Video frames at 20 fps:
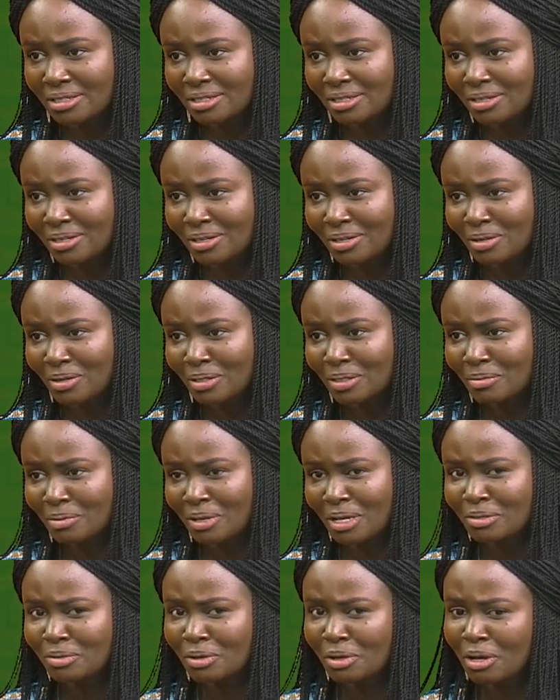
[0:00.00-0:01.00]
Aww. You know, oh.
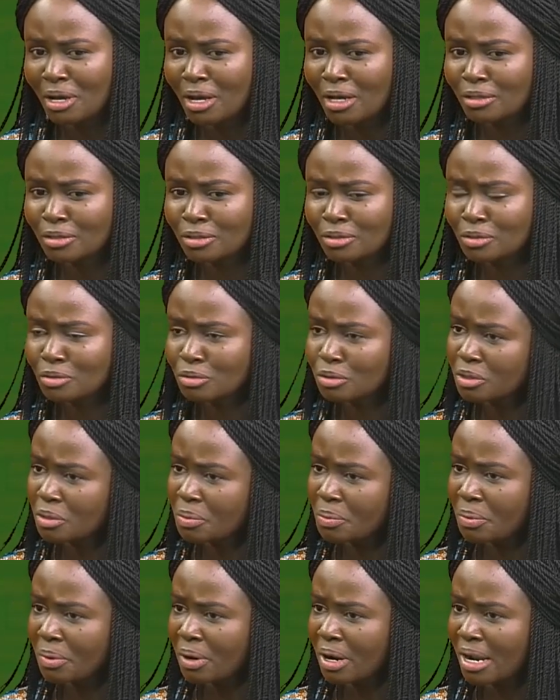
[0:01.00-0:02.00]
sometimes when you are so
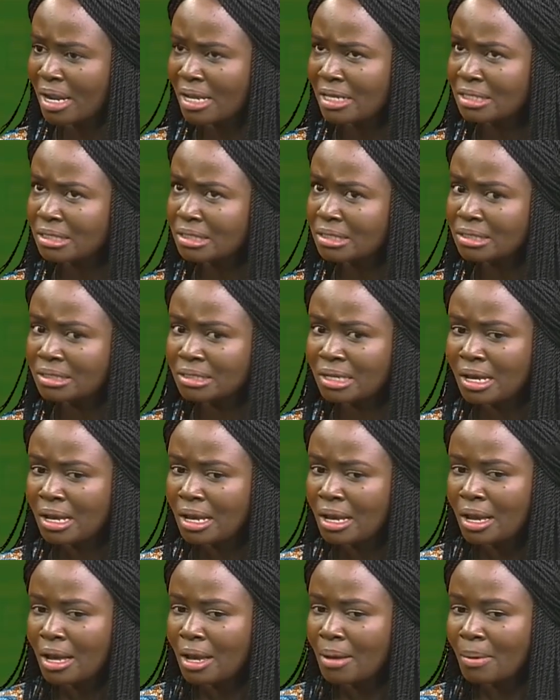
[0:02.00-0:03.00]
surprised,
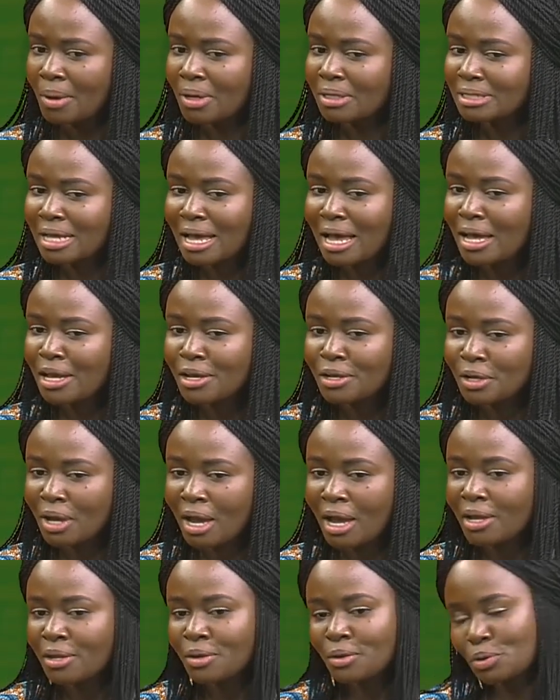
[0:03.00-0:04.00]
because I,
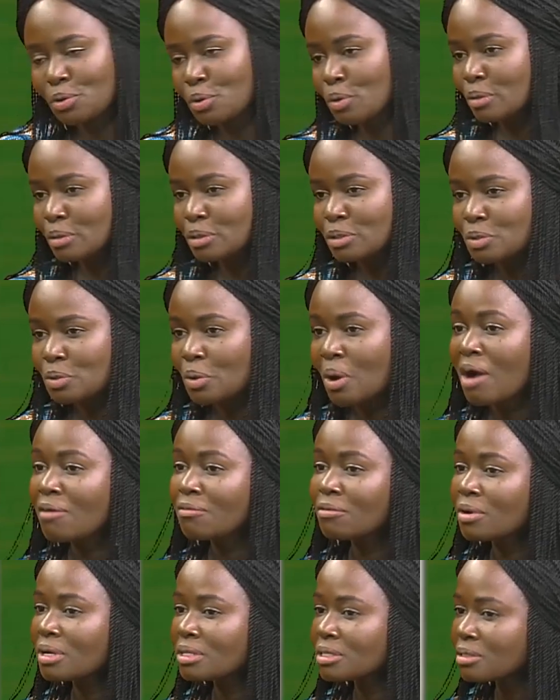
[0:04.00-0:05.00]
I don't know. I've
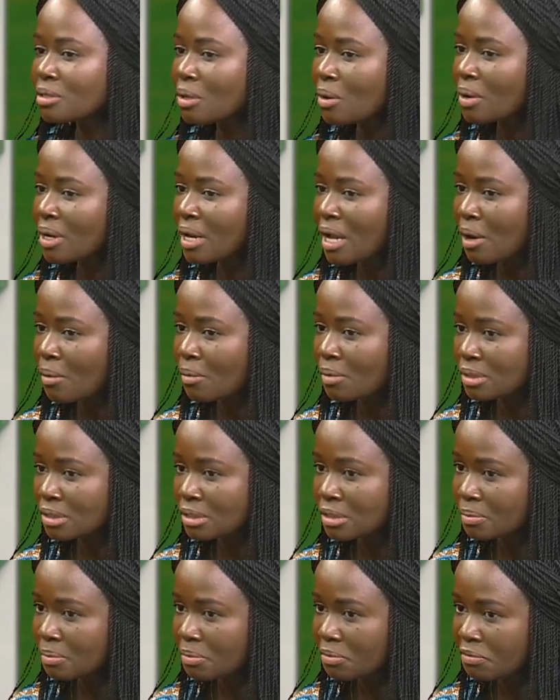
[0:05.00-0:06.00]
gotten other
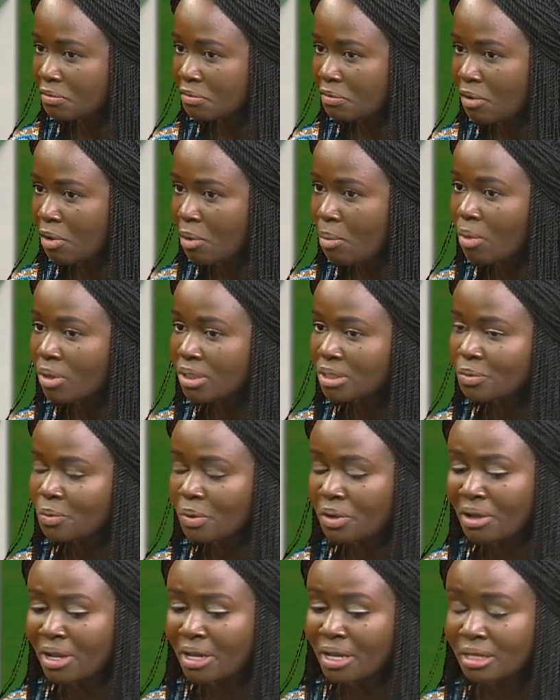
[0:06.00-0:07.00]
awards before, but
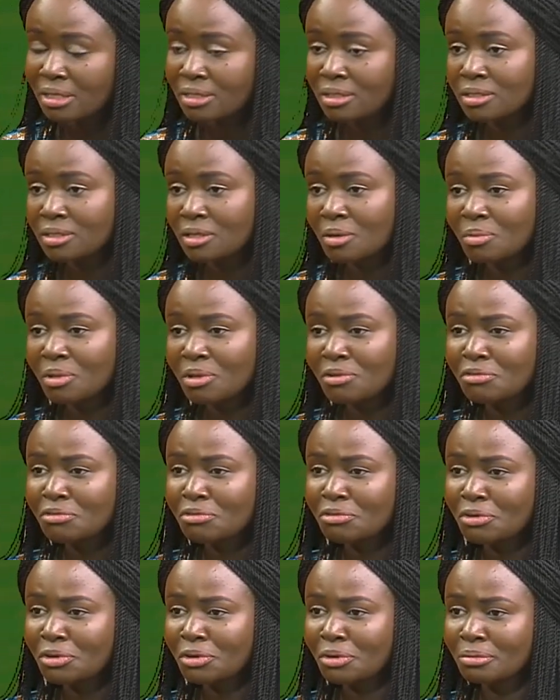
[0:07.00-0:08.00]
when you're getting something
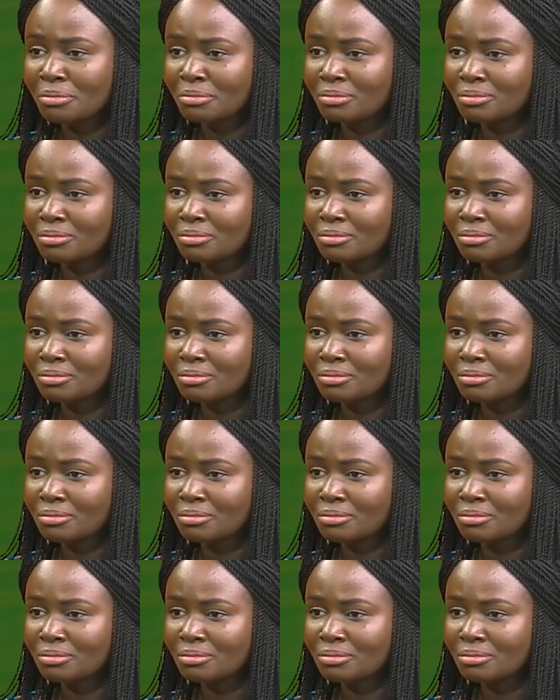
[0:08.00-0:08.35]
from